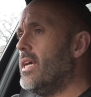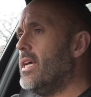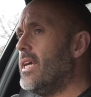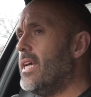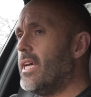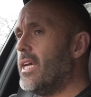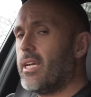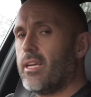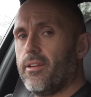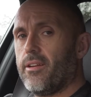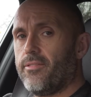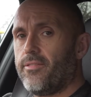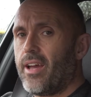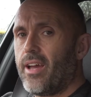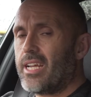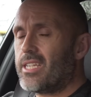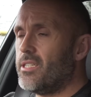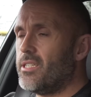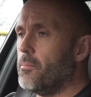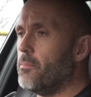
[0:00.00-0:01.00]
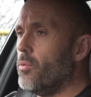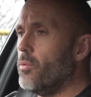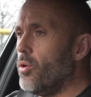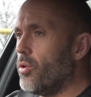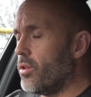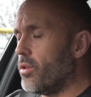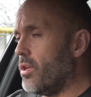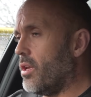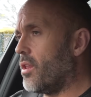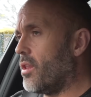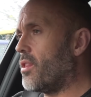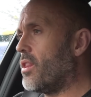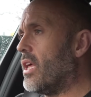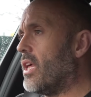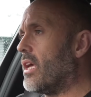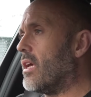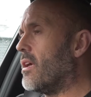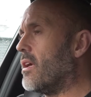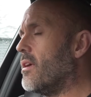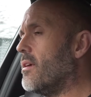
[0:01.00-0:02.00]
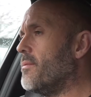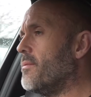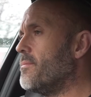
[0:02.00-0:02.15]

it can affect you more than you think.